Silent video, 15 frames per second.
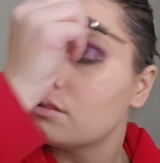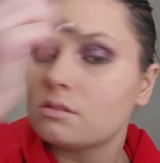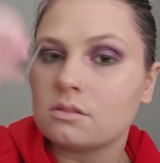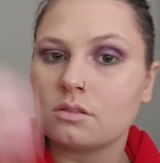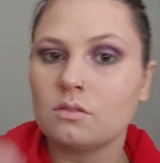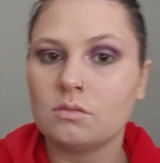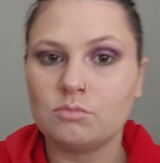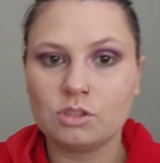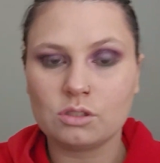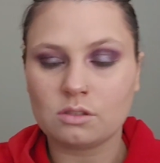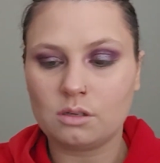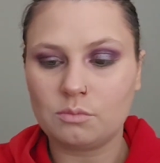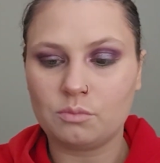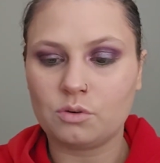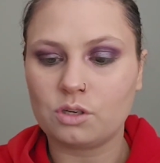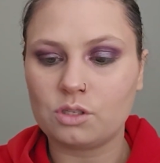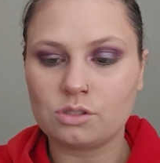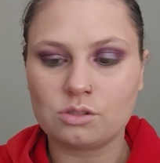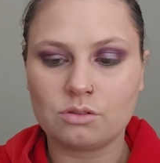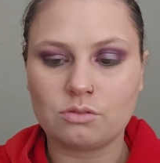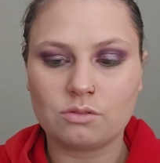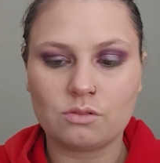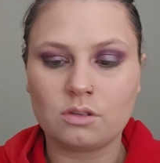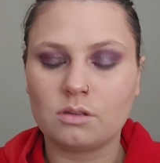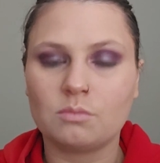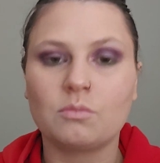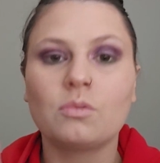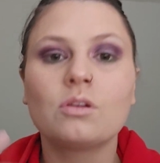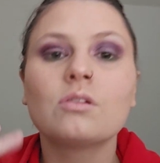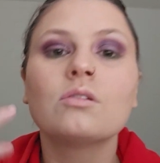So I'm just going to brush through
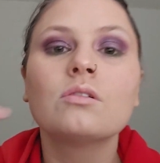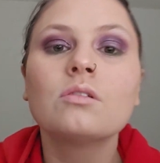them